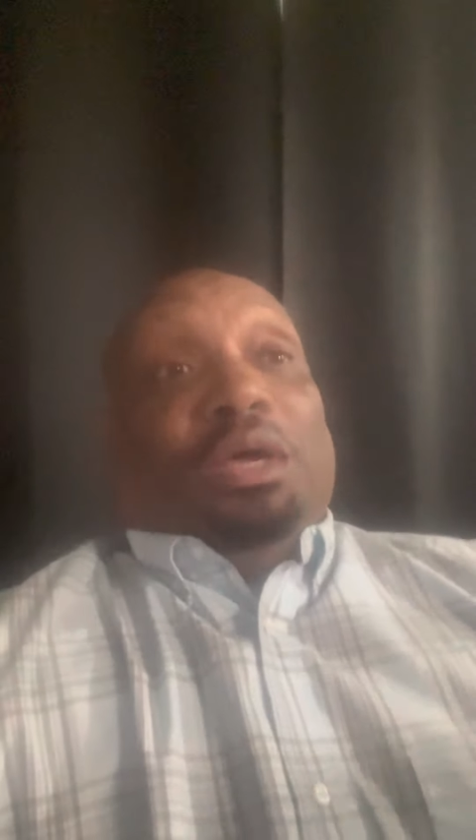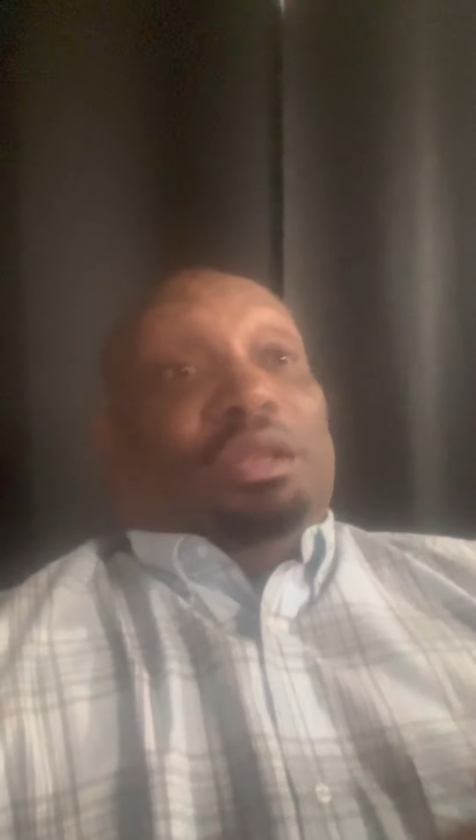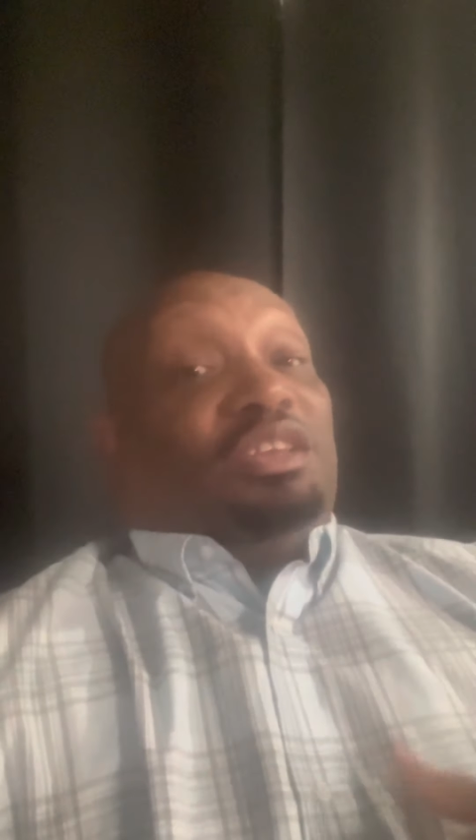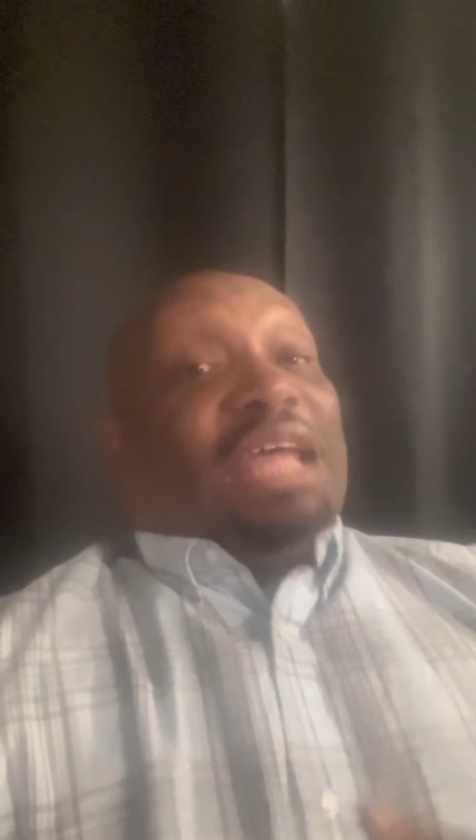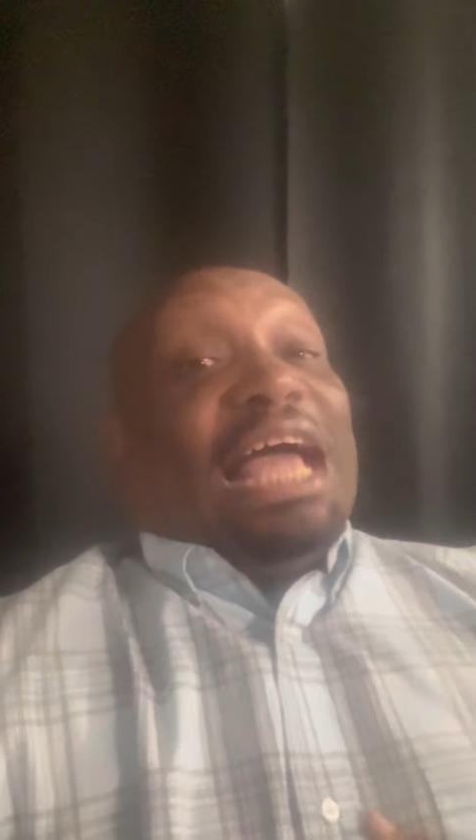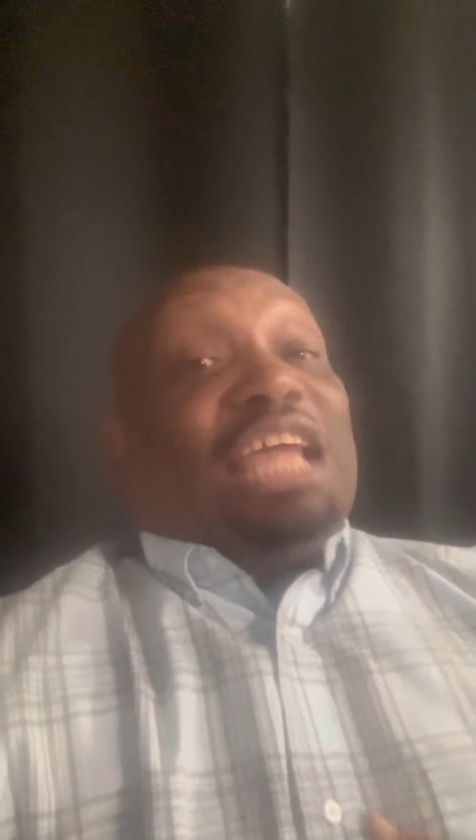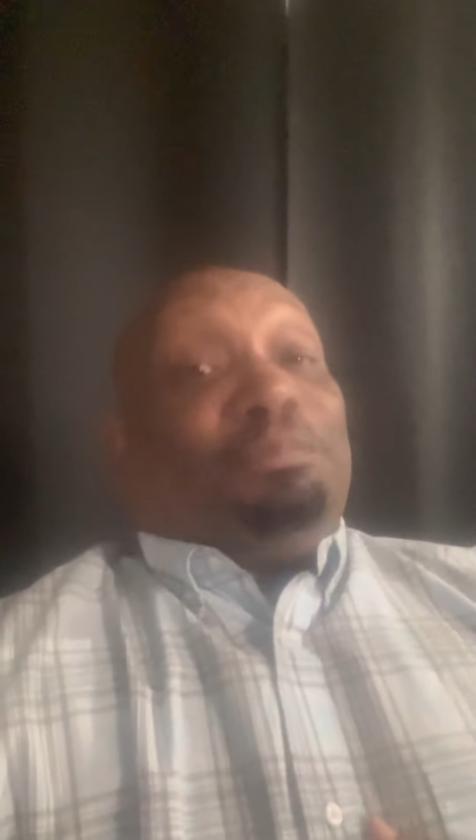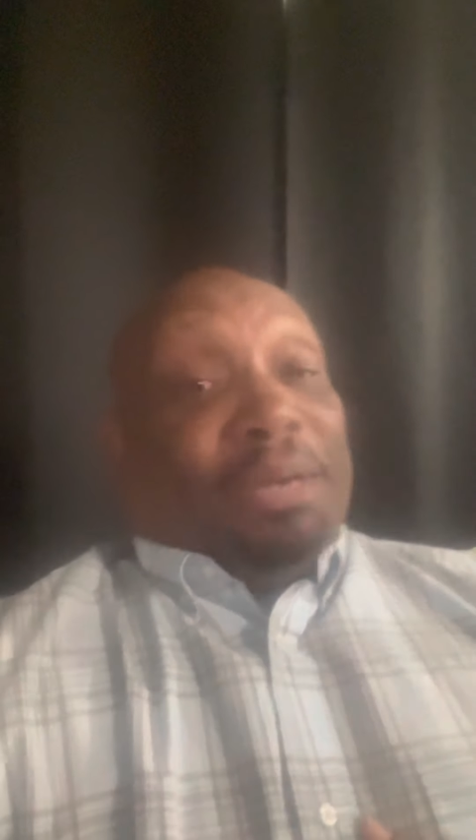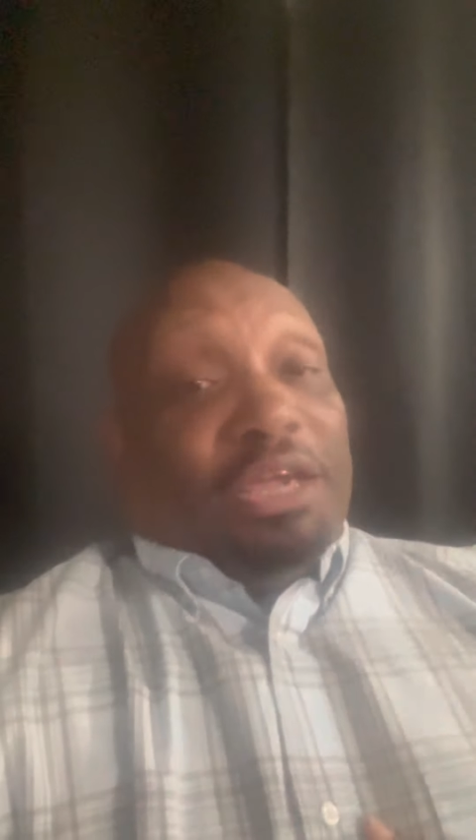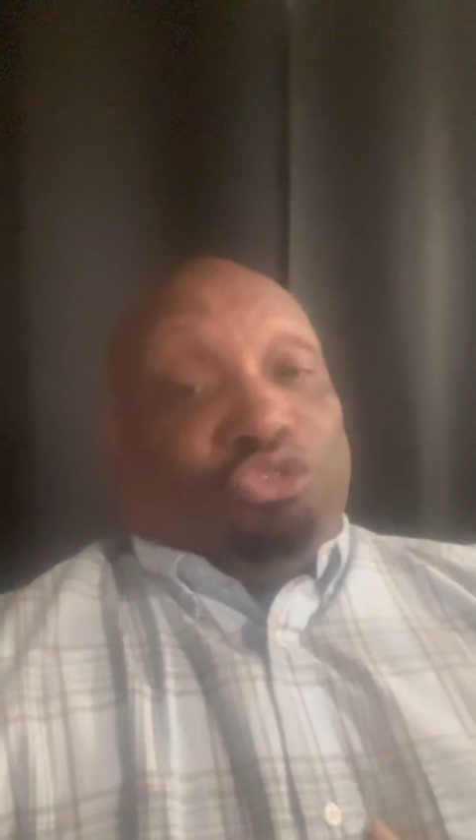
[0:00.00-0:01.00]
the
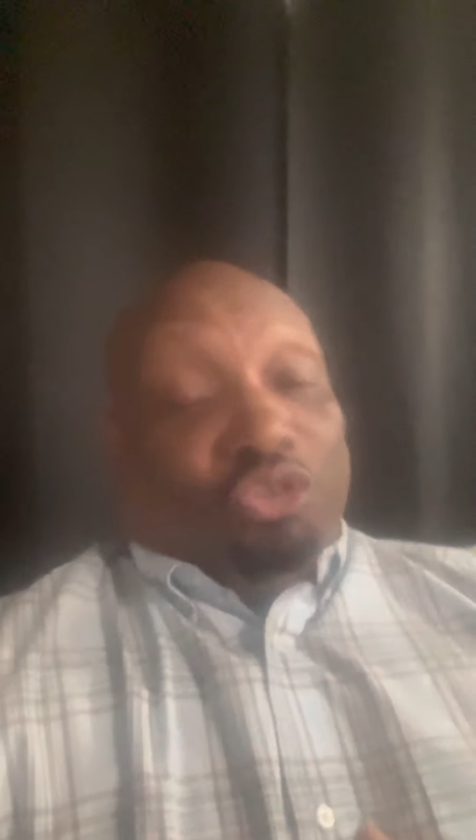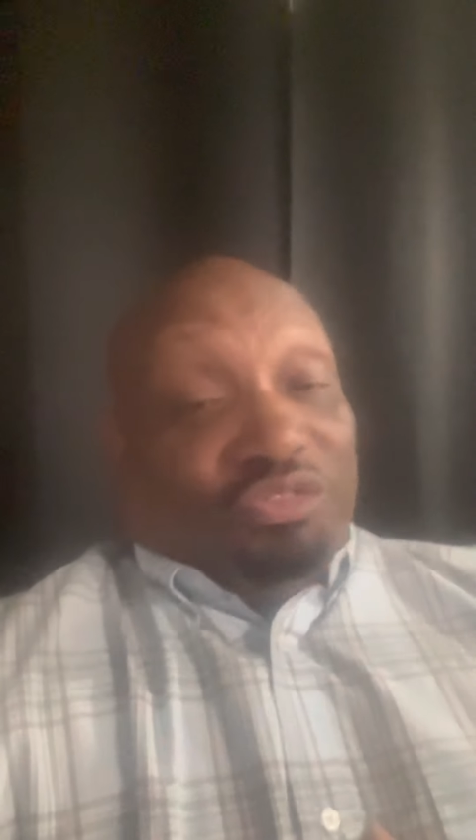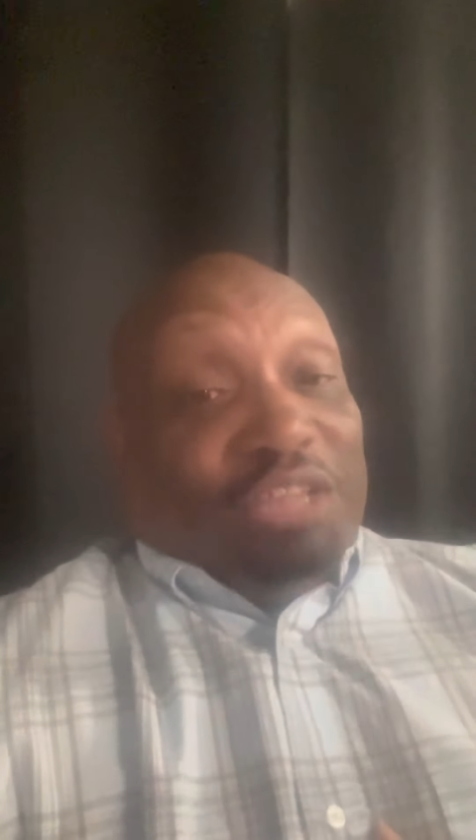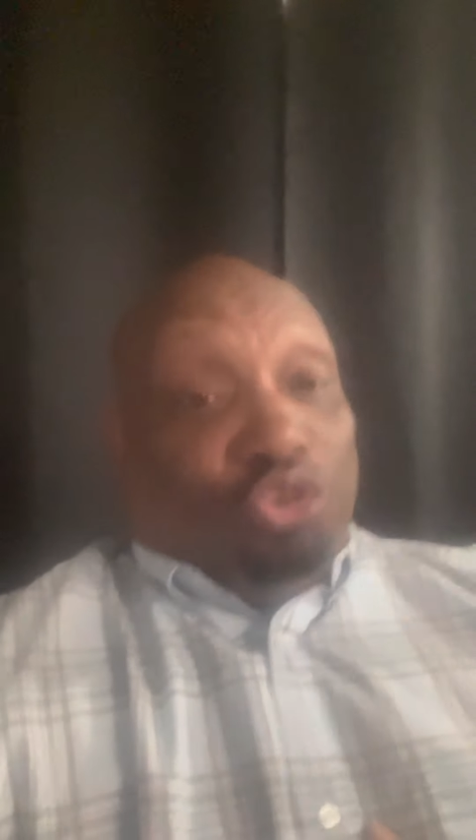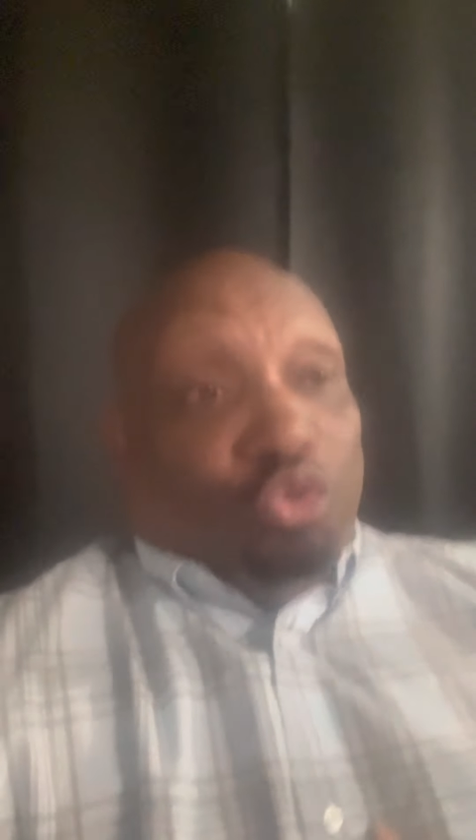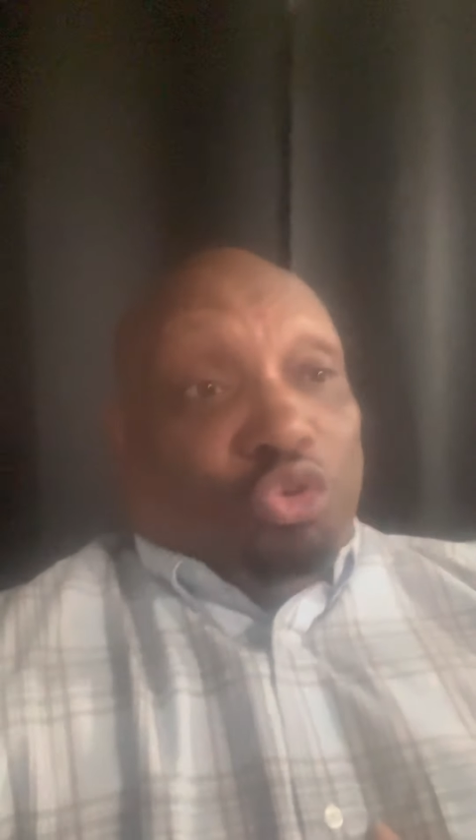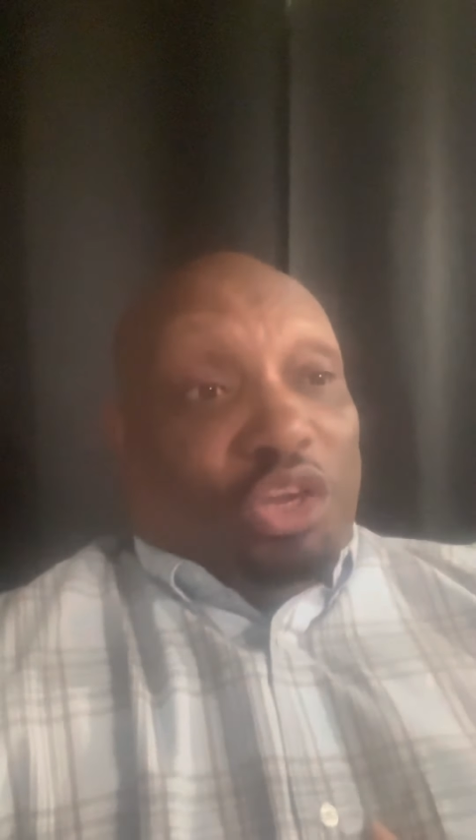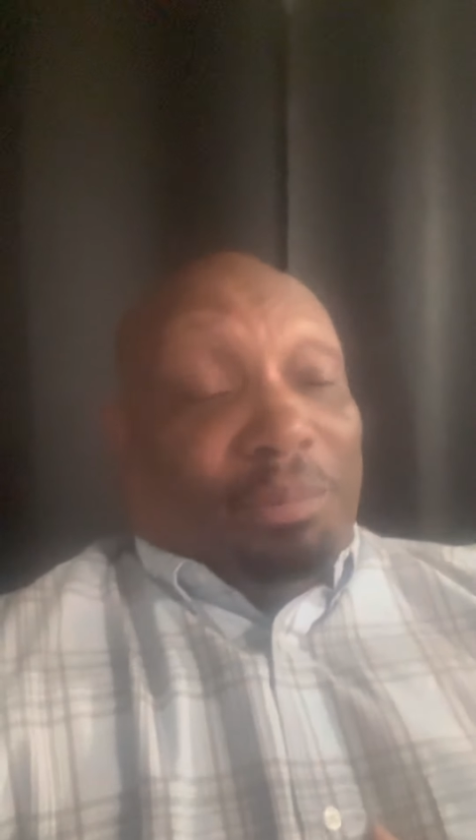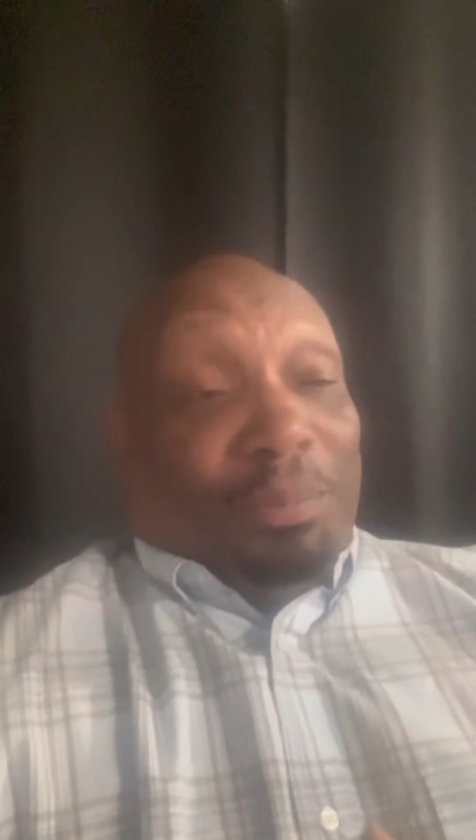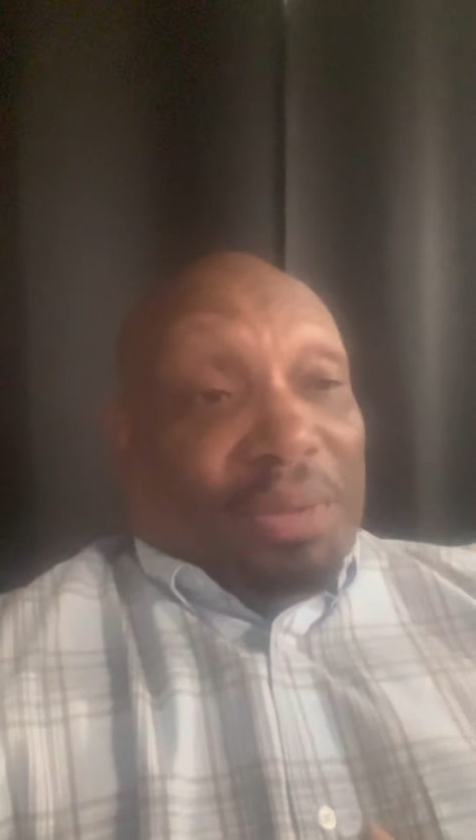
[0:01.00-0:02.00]
taxpayers because that's who's going
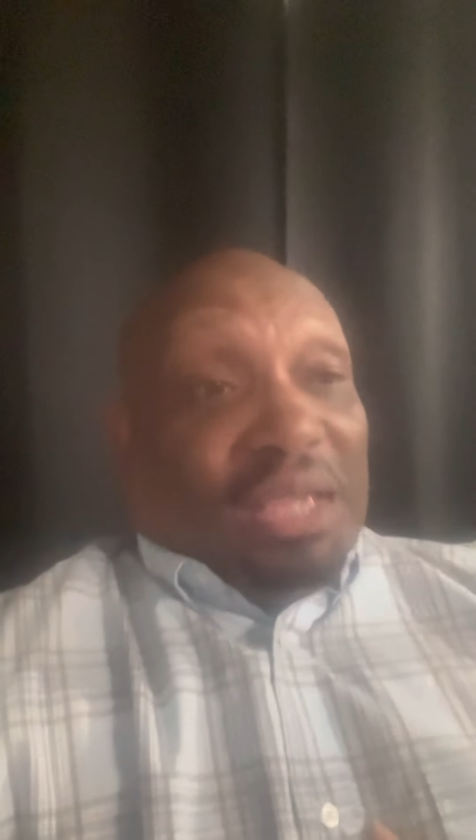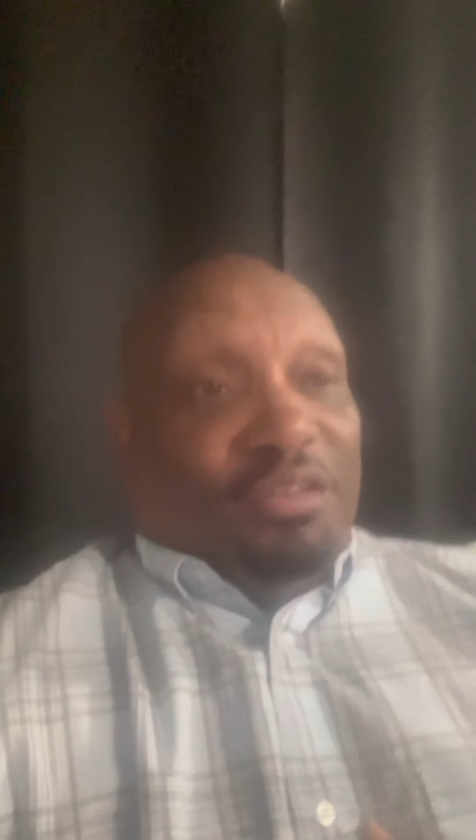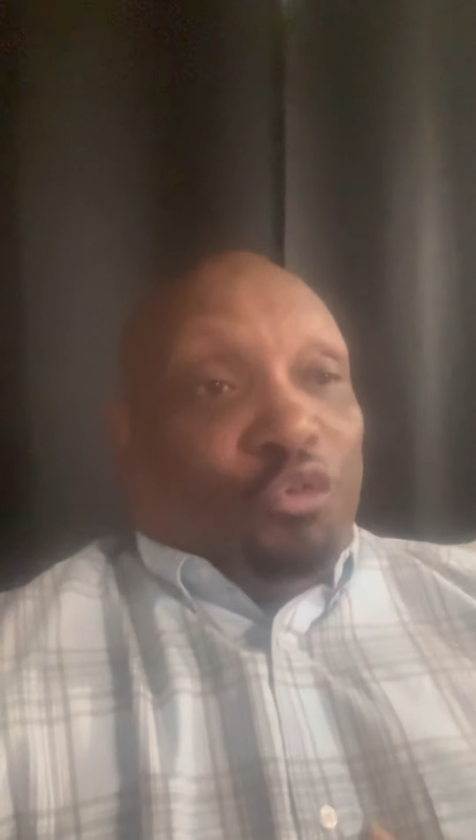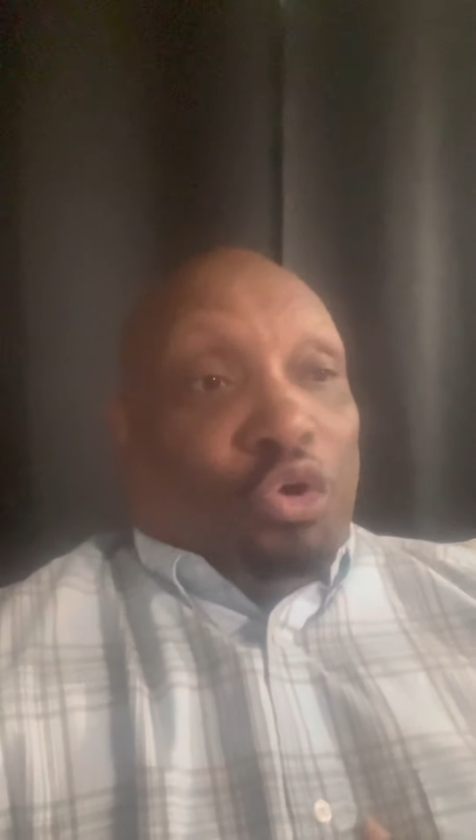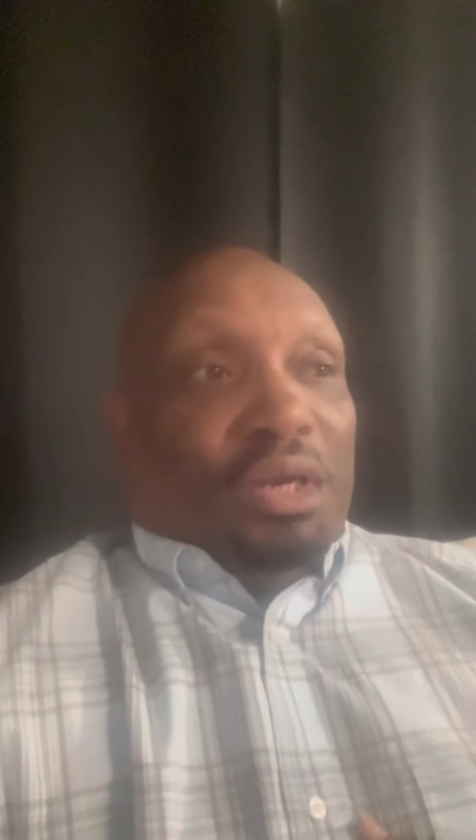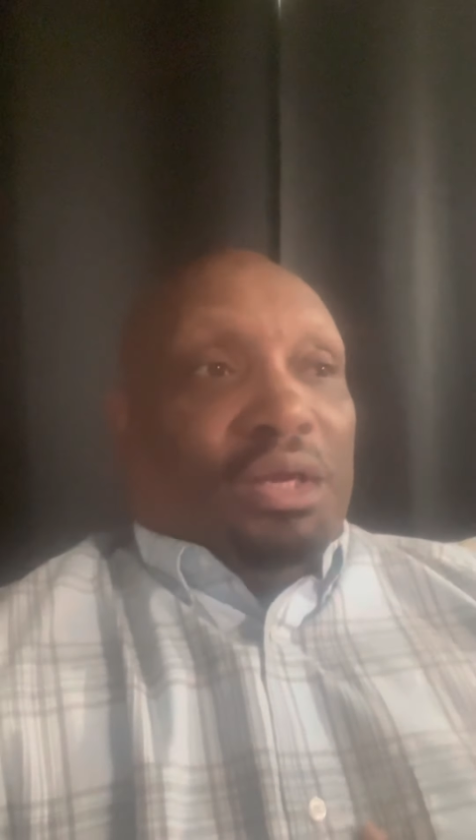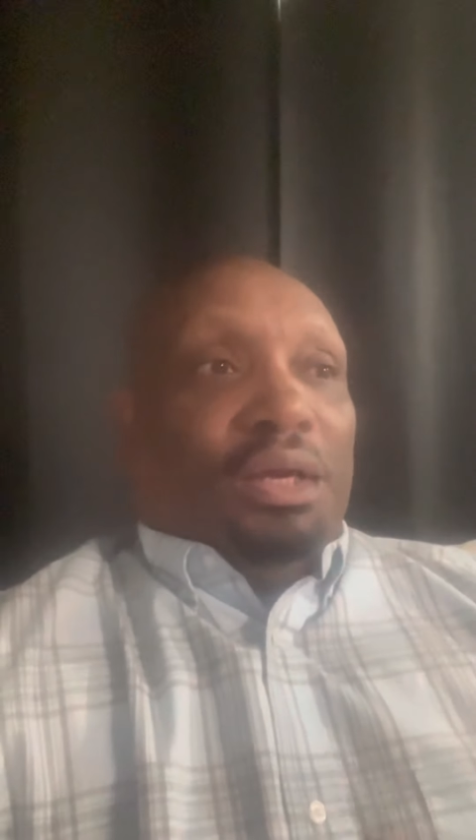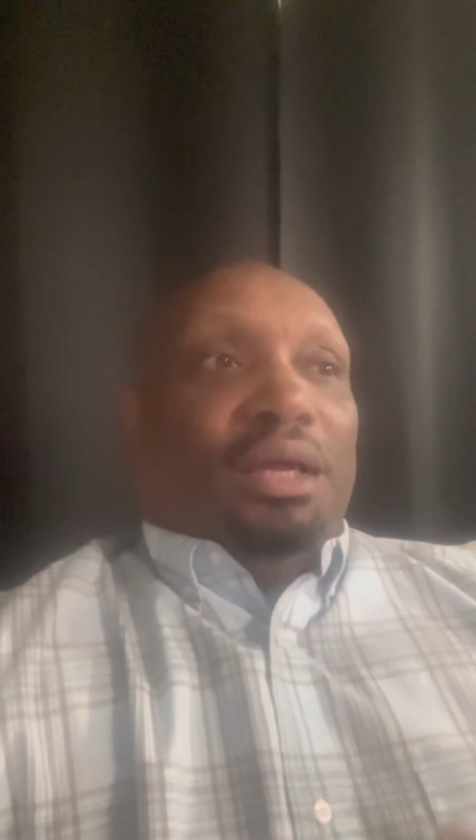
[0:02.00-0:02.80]
to be paying for it.